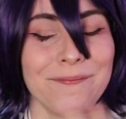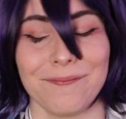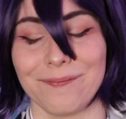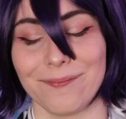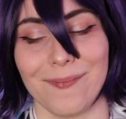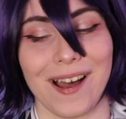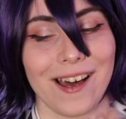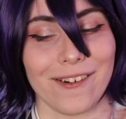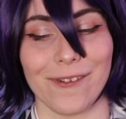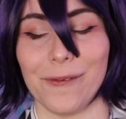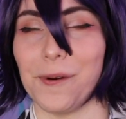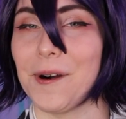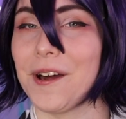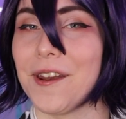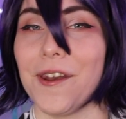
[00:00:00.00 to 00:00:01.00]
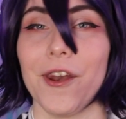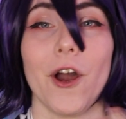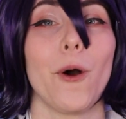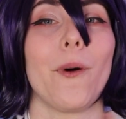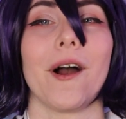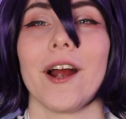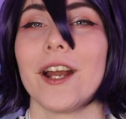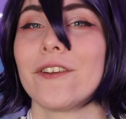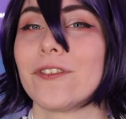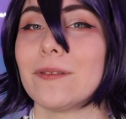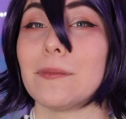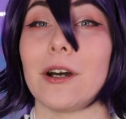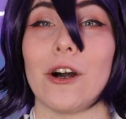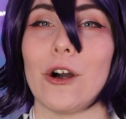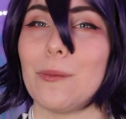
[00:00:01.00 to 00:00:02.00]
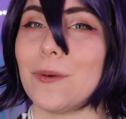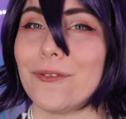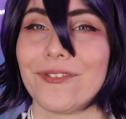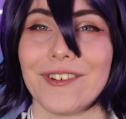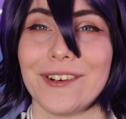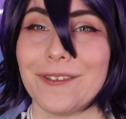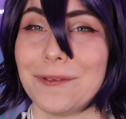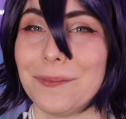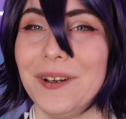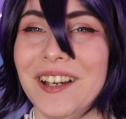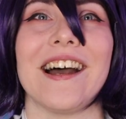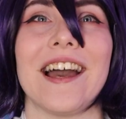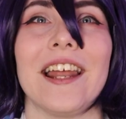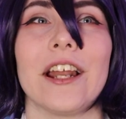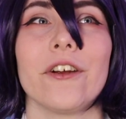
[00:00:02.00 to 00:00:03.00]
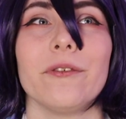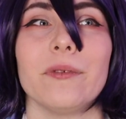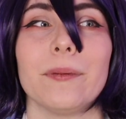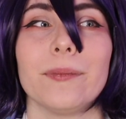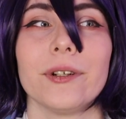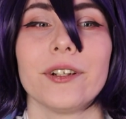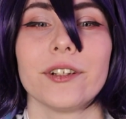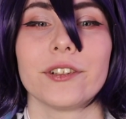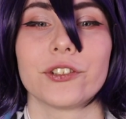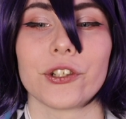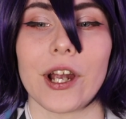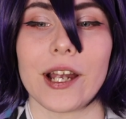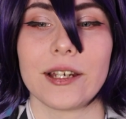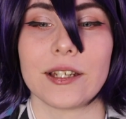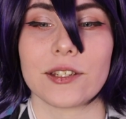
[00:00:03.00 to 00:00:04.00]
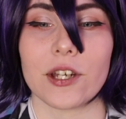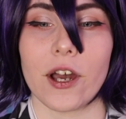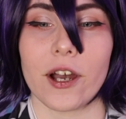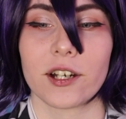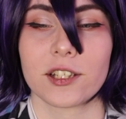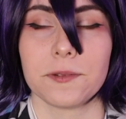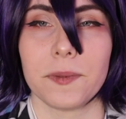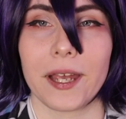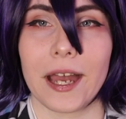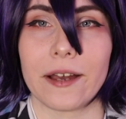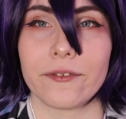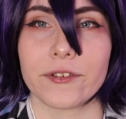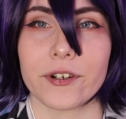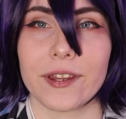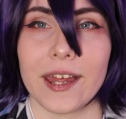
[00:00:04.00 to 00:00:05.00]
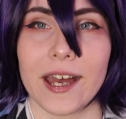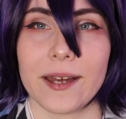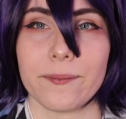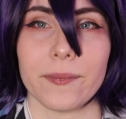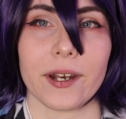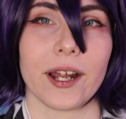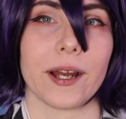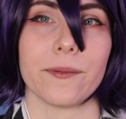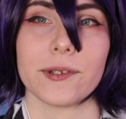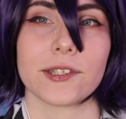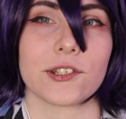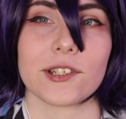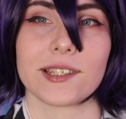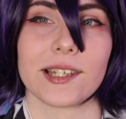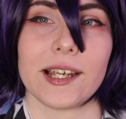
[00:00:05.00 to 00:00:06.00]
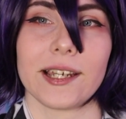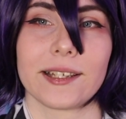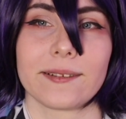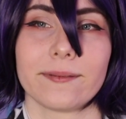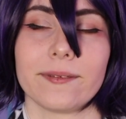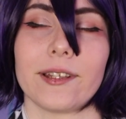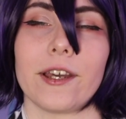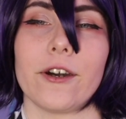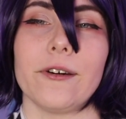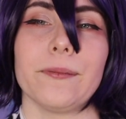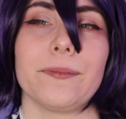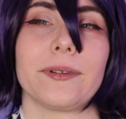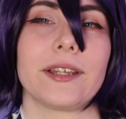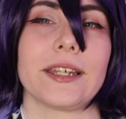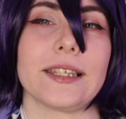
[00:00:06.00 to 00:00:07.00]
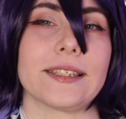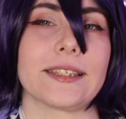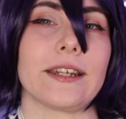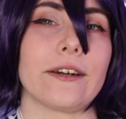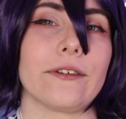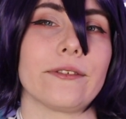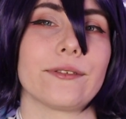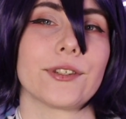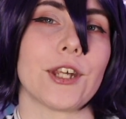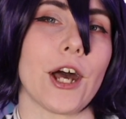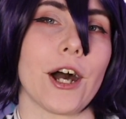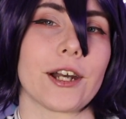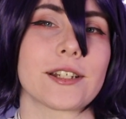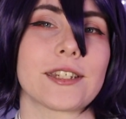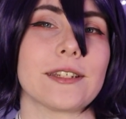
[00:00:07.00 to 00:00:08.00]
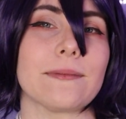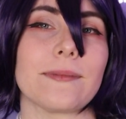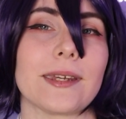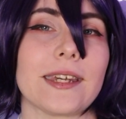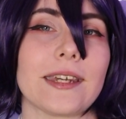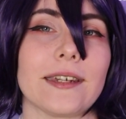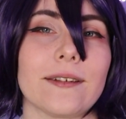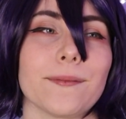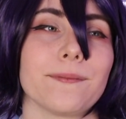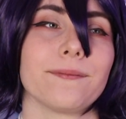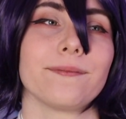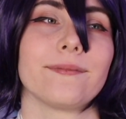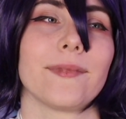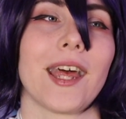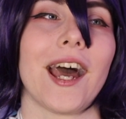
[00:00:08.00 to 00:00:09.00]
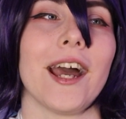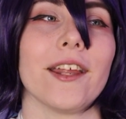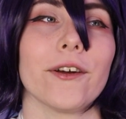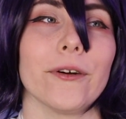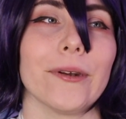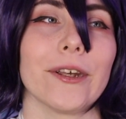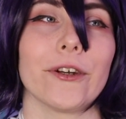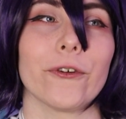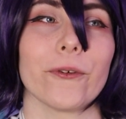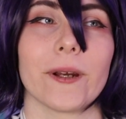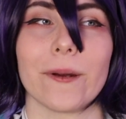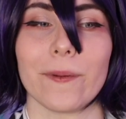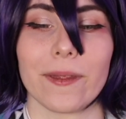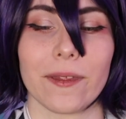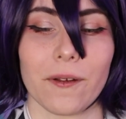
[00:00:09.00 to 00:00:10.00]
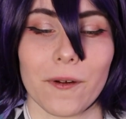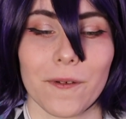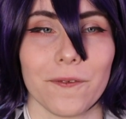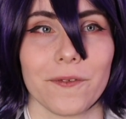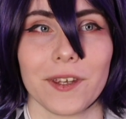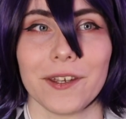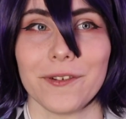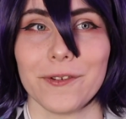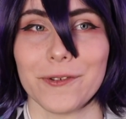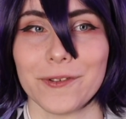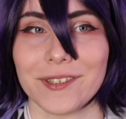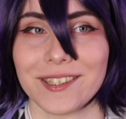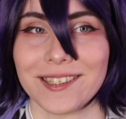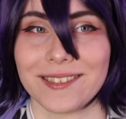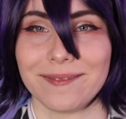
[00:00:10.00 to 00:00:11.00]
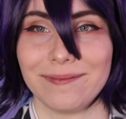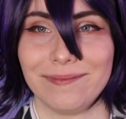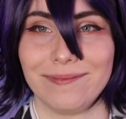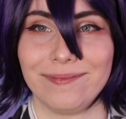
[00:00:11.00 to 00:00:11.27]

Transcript: mm -mm, I don't want no art from a homophobe. And I remember her trying to talk to me after that, but I was just like, no, please don't talk to me. I don't agree with your views,